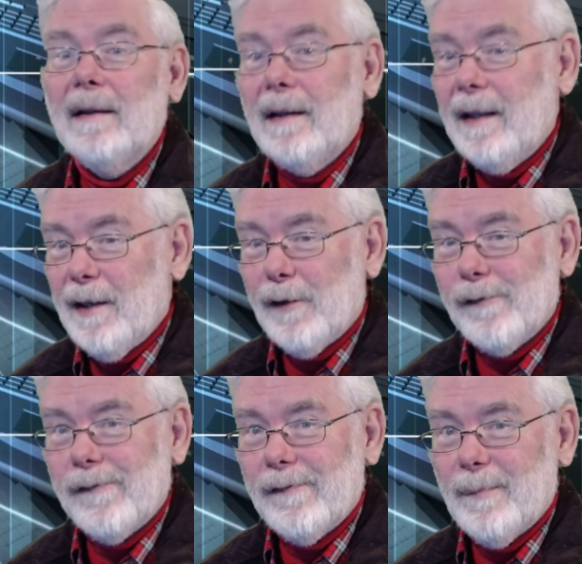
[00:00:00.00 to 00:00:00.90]

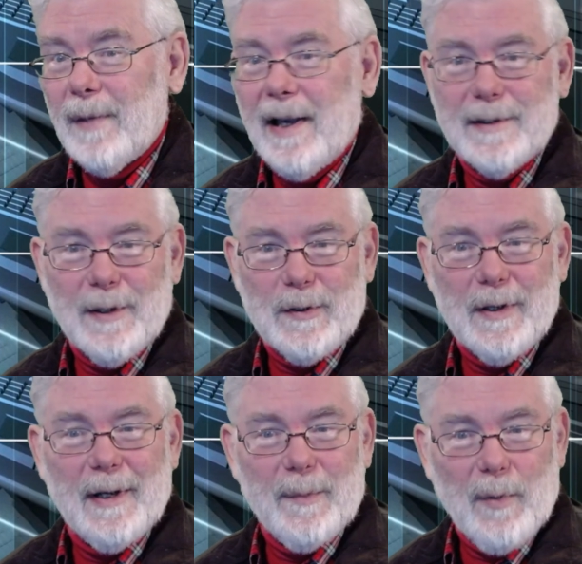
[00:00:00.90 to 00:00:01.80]
If my
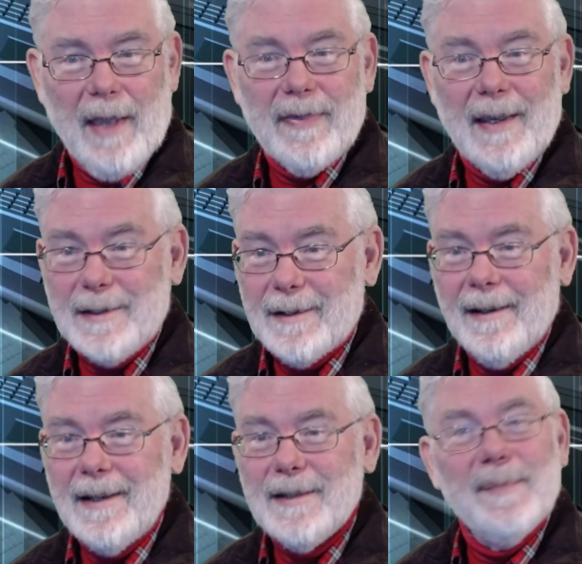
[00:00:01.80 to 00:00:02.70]
associate had brought the
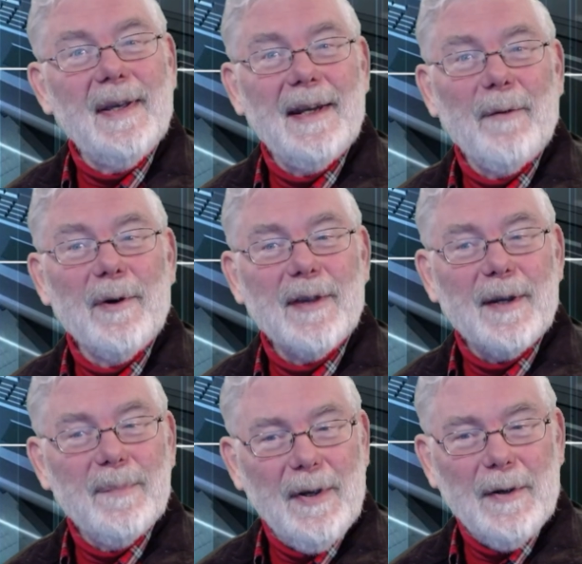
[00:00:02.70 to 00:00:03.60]
installation media with the
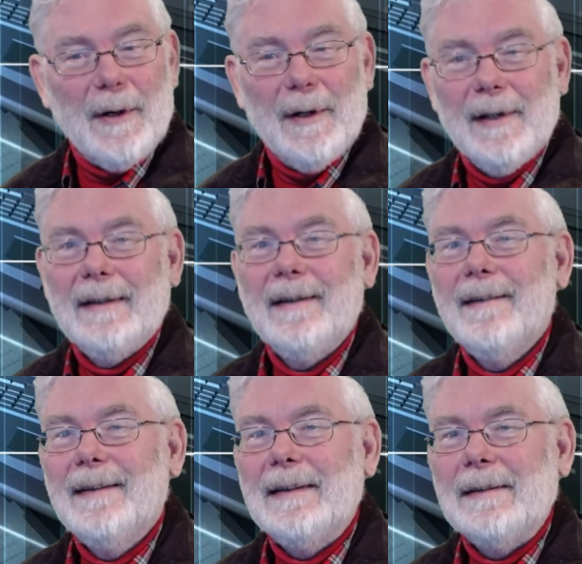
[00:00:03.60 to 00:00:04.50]
computer.
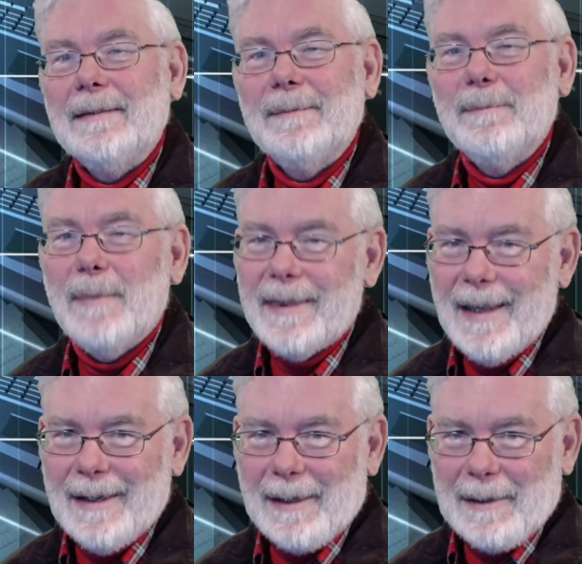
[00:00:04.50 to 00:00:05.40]
But they
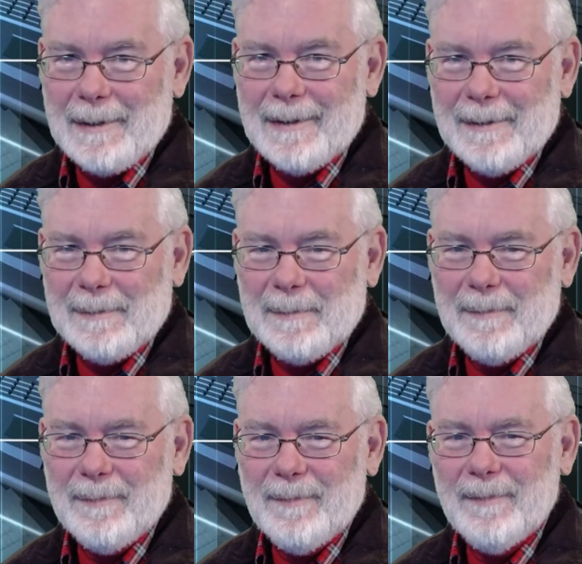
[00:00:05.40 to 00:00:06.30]
didn't.
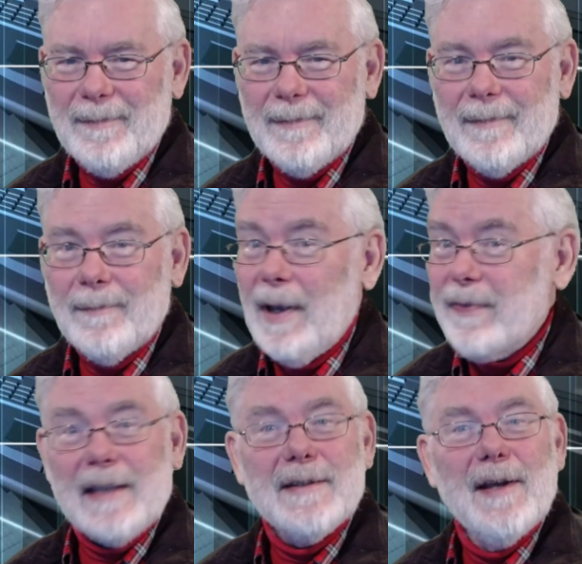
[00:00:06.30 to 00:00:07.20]
But
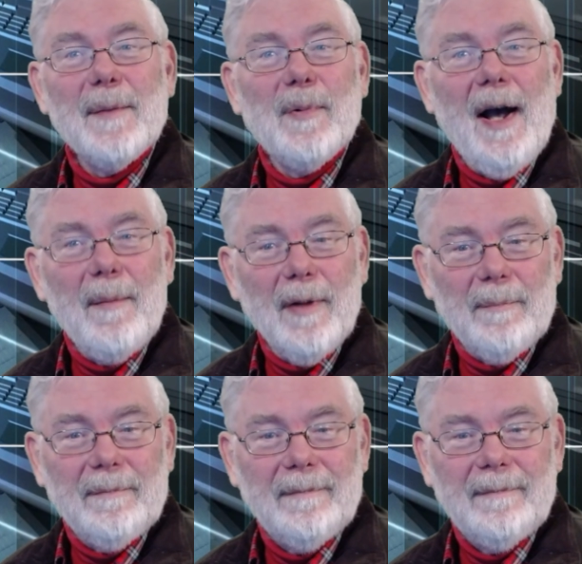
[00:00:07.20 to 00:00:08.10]
that's not a problem.
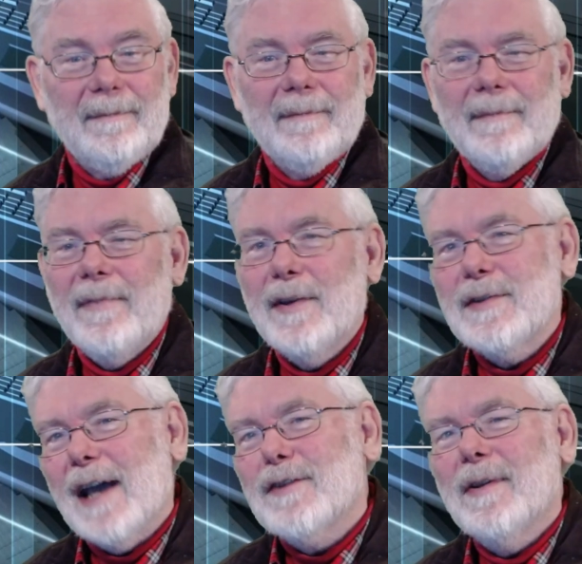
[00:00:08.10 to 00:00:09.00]
There's
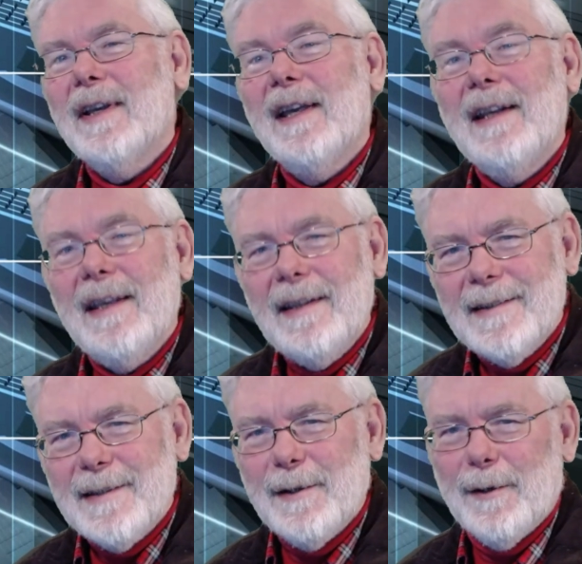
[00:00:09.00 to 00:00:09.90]
actually an
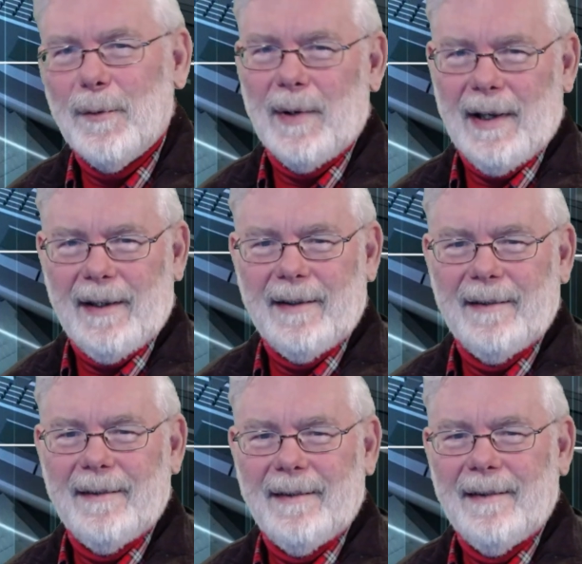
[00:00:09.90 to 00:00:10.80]
easier way.
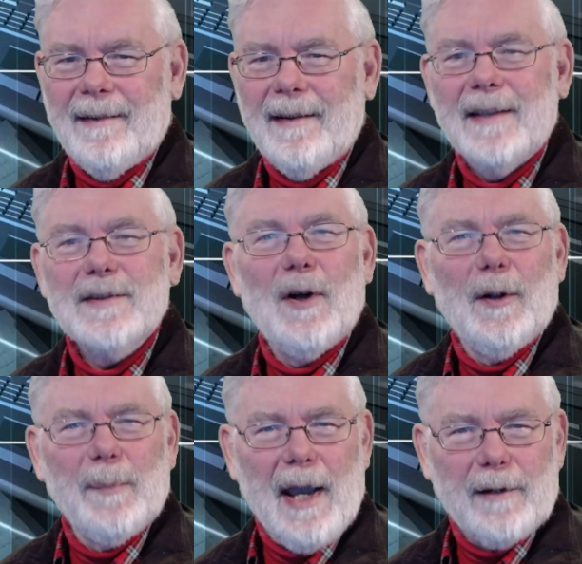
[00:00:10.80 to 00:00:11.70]
It's
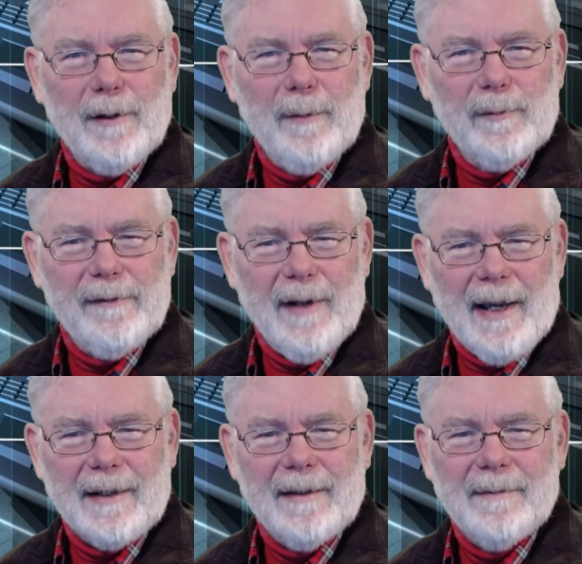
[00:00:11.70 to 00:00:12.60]
called Macrium
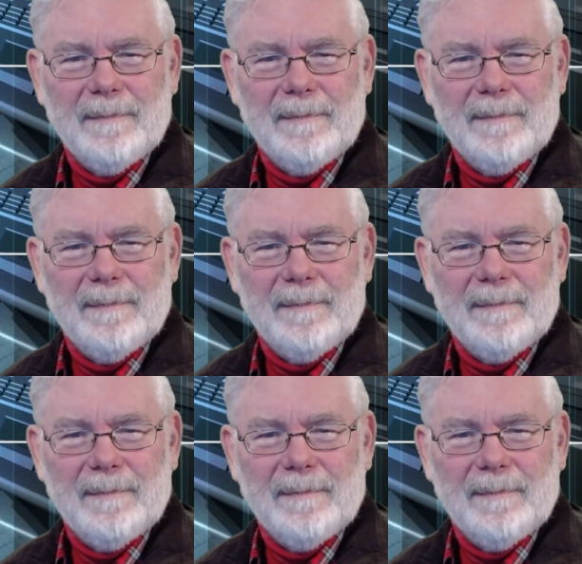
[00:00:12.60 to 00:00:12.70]
Reflect.